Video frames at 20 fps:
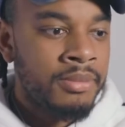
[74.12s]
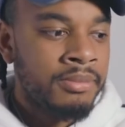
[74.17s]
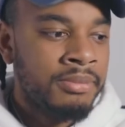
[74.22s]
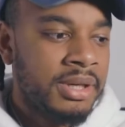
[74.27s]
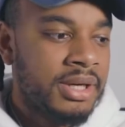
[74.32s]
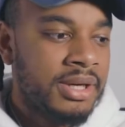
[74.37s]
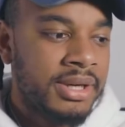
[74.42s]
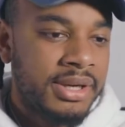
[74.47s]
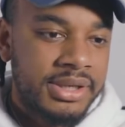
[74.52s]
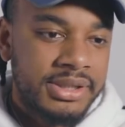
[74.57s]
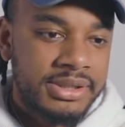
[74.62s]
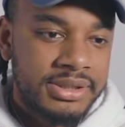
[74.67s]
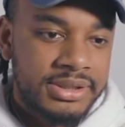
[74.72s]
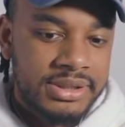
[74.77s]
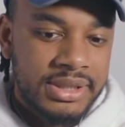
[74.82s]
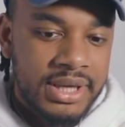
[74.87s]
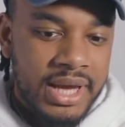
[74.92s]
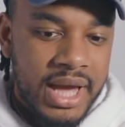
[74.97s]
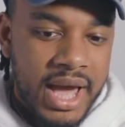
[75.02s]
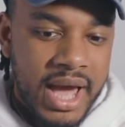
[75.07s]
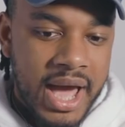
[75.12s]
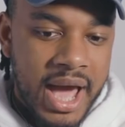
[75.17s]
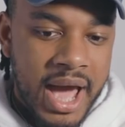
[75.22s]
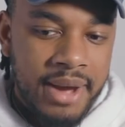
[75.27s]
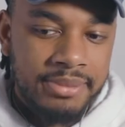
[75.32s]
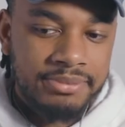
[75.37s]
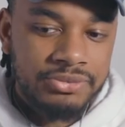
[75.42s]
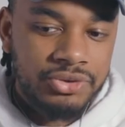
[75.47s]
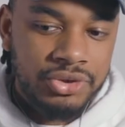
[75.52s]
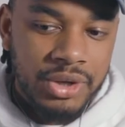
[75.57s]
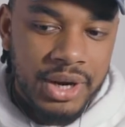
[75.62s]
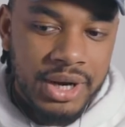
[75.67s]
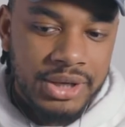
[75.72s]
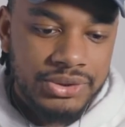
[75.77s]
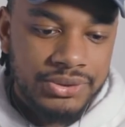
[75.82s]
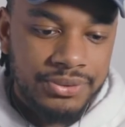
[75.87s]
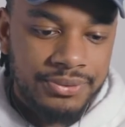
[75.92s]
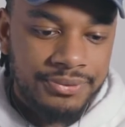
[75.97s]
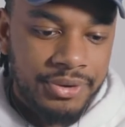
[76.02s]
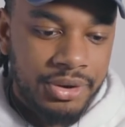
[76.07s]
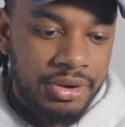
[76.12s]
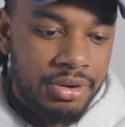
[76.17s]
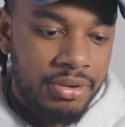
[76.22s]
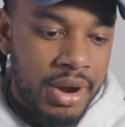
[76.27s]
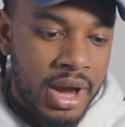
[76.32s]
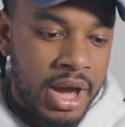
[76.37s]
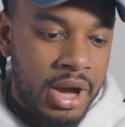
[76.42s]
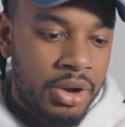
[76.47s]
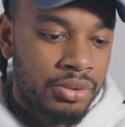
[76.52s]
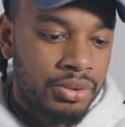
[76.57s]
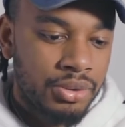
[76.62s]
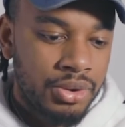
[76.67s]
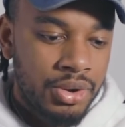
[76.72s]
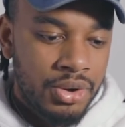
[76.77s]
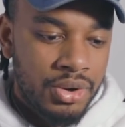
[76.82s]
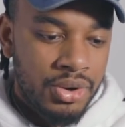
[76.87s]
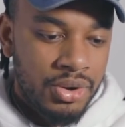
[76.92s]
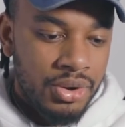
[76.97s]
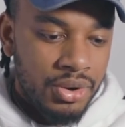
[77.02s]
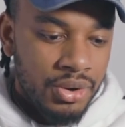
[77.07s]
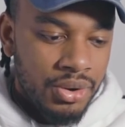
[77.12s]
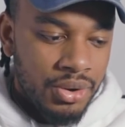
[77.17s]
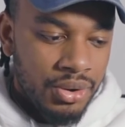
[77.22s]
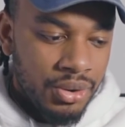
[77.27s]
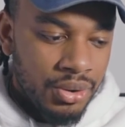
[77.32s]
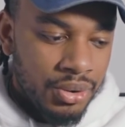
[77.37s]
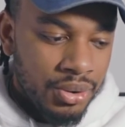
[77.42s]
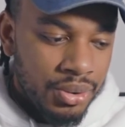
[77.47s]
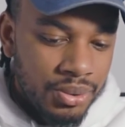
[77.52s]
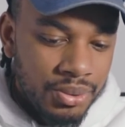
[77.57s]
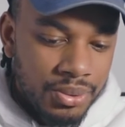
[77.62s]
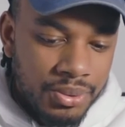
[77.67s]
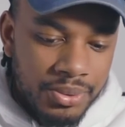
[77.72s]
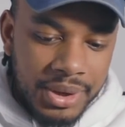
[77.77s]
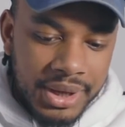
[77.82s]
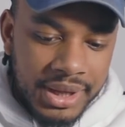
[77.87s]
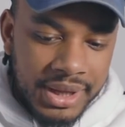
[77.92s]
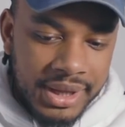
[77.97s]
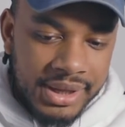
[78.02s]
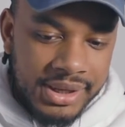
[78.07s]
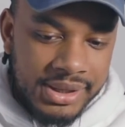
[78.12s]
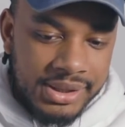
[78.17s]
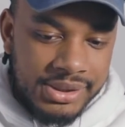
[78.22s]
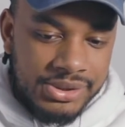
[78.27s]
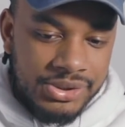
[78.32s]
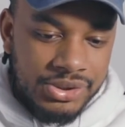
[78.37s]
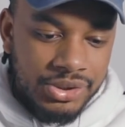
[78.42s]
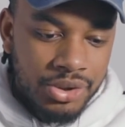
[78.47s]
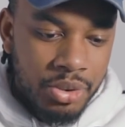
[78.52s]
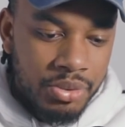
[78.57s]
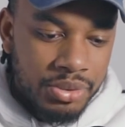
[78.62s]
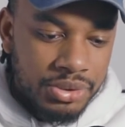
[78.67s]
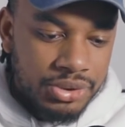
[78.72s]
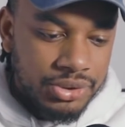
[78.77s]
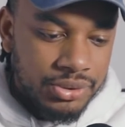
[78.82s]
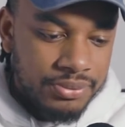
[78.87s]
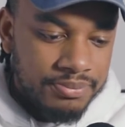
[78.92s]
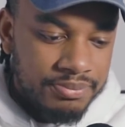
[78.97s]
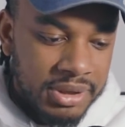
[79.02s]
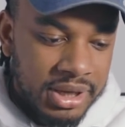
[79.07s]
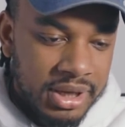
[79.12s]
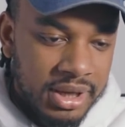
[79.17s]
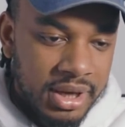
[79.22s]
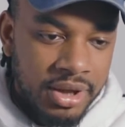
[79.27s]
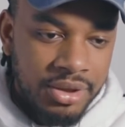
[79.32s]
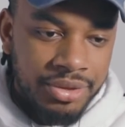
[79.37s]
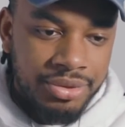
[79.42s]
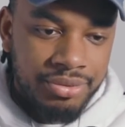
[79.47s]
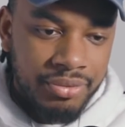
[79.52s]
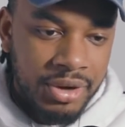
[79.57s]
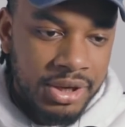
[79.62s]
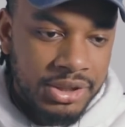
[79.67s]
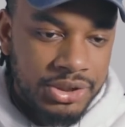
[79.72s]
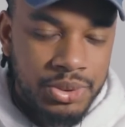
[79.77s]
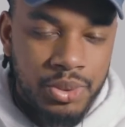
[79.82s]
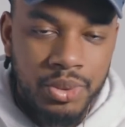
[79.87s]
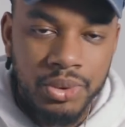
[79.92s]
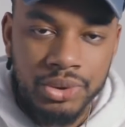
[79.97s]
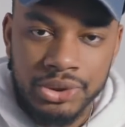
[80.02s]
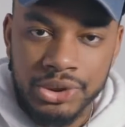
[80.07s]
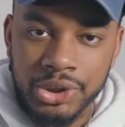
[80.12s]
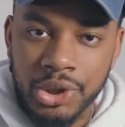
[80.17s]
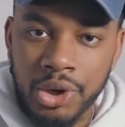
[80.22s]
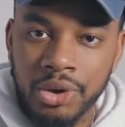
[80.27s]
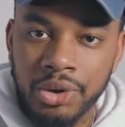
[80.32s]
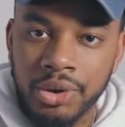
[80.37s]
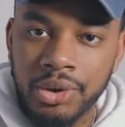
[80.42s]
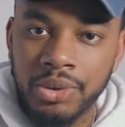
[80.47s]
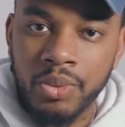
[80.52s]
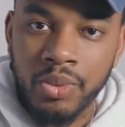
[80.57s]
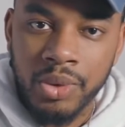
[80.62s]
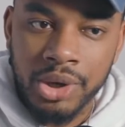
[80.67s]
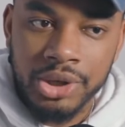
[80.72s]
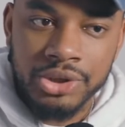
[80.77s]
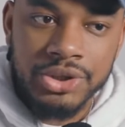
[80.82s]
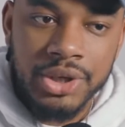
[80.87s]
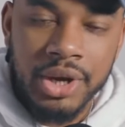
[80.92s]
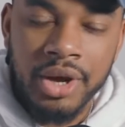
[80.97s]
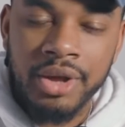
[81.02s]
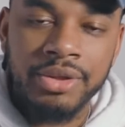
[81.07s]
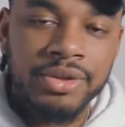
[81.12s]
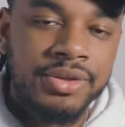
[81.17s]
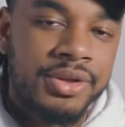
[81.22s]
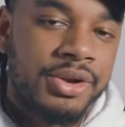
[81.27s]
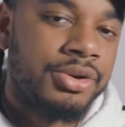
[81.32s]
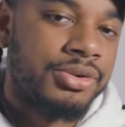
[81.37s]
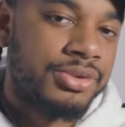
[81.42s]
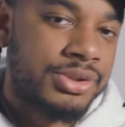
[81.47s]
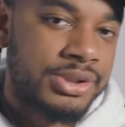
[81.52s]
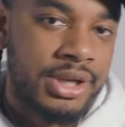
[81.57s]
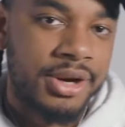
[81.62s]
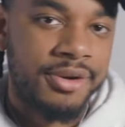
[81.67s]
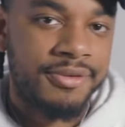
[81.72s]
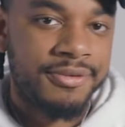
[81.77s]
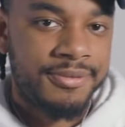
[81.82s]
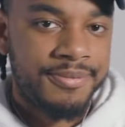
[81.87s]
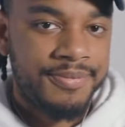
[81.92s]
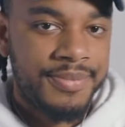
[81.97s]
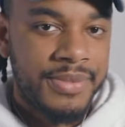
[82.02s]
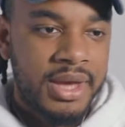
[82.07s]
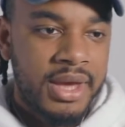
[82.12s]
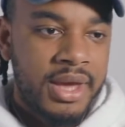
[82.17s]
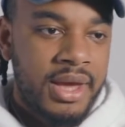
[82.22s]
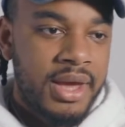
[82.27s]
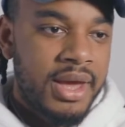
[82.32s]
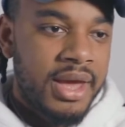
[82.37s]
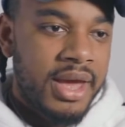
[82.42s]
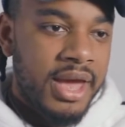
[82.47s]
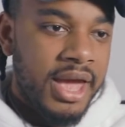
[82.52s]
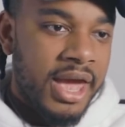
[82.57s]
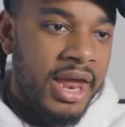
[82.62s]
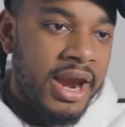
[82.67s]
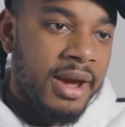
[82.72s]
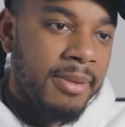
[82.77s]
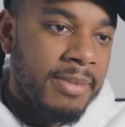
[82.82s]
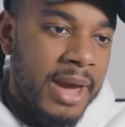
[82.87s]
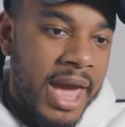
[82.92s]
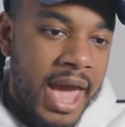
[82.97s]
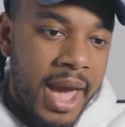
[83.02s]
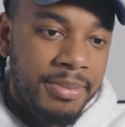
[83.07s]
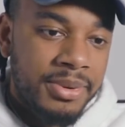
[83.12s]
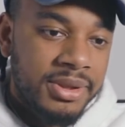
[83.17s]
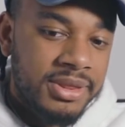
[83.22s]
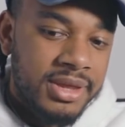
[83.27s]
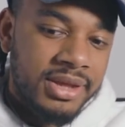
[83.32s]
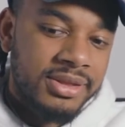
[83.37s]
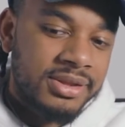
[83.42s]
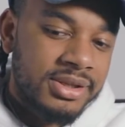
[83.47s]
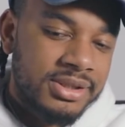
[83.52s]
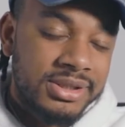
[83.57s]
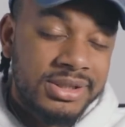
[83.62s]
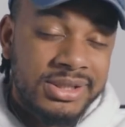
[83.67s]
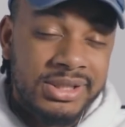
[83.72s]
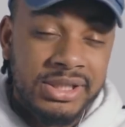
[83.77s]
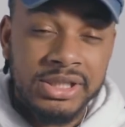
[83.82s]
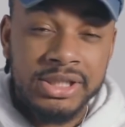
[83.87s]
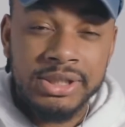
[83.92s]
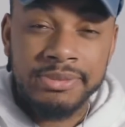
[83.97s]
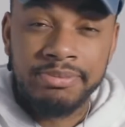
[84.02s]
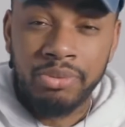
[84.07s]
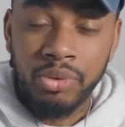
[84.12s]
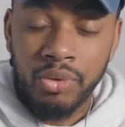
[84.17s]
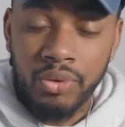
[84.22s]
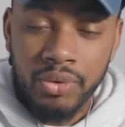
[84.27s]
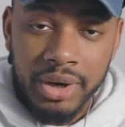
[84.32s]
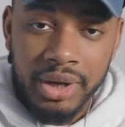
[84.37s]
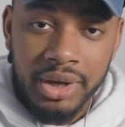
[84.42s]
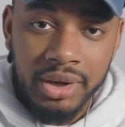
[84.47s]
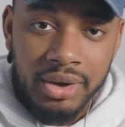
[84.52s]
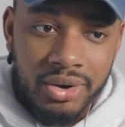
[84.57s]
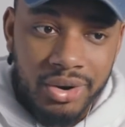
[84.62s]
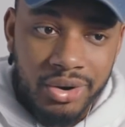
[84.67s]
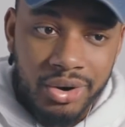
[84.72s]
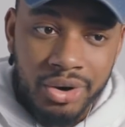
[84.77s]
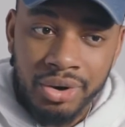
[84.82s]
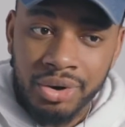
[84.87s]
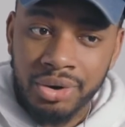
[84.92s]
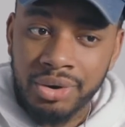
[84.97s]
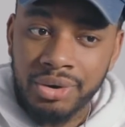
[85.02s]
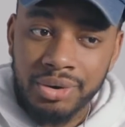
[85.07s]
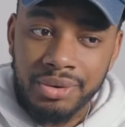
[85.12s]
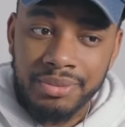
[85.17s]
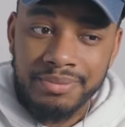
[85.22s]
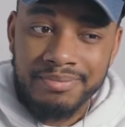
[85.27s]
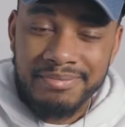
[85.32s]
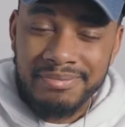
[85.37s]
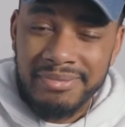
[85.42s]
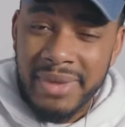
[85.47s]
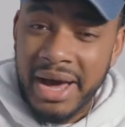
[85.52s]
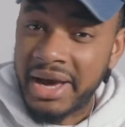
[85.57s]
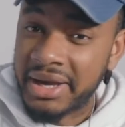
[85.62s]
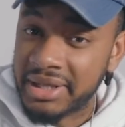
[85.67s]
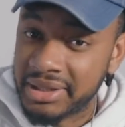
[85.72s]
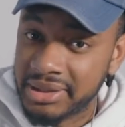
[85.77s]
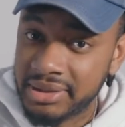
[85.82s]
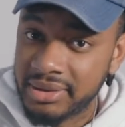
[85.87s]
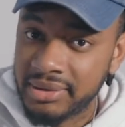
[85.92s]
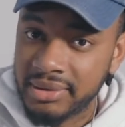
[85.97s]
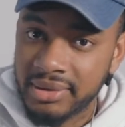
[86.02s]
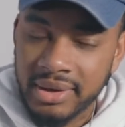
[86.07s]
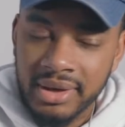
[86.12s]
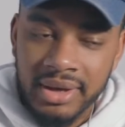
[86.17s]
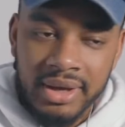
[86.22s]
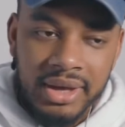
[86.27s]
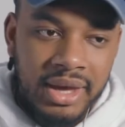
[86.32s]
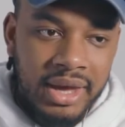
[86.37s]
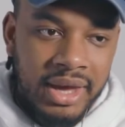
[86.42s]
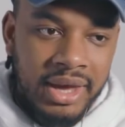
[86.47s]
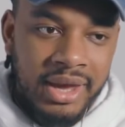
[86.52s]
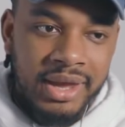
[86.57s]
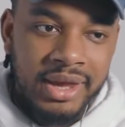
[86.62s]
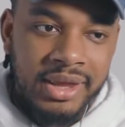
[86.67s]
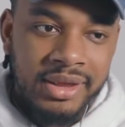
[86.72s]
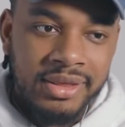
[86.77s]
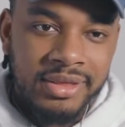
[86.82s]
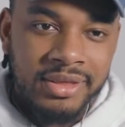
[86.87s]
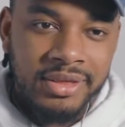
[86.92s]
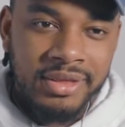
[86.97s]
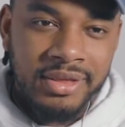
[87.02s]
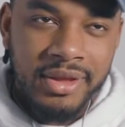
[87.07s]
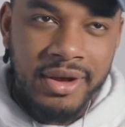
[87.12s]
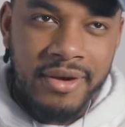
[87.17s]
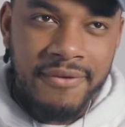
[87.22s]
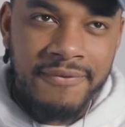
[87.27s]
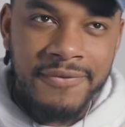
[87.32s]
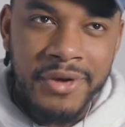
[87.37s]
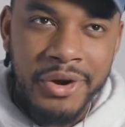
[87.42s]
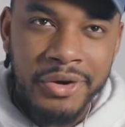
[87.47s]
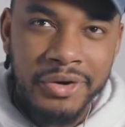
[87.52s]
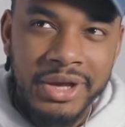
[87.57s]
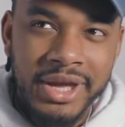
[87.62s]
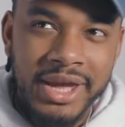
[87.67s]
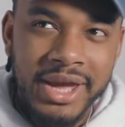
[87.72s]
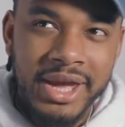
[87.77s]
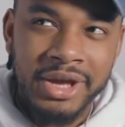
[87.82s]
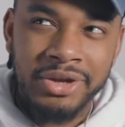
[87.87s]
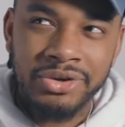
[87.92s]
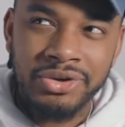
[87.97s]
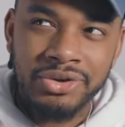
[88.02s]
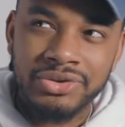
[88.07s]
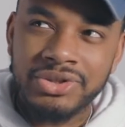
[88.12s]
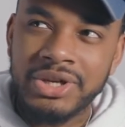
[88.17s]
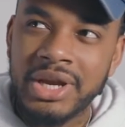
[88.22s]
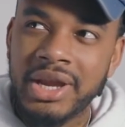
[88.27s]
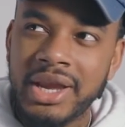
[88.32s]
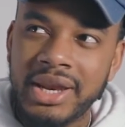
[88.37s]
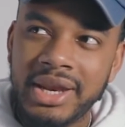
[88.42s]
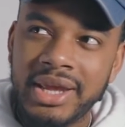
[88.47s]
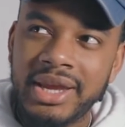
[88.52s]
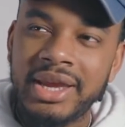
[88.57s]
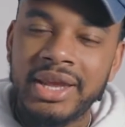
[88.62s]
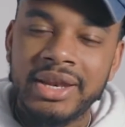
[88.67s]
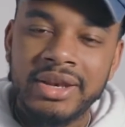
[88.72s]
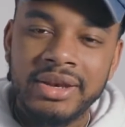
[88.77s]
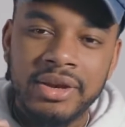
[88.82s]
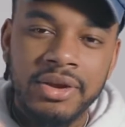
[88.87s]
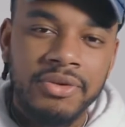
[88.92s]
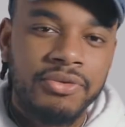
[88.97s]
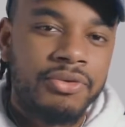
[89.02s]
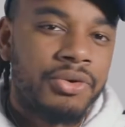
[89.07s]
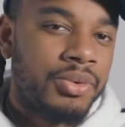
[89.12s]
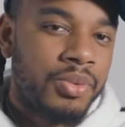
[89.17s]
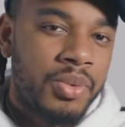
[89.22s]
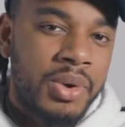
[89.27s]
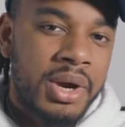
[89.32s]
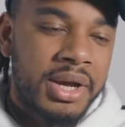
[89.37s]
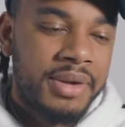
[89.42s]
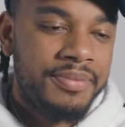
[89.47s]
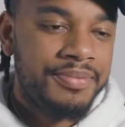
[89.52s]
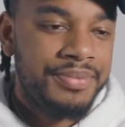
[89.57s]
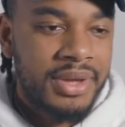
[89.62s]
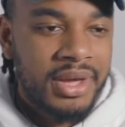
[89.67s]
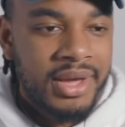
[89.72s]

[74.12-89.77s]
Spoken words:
because I'm trying to figure out who is going to be a threat towards Scarlet Witch other than herself. And I'm happy that this is exploring her mind in a very entertaining and different way.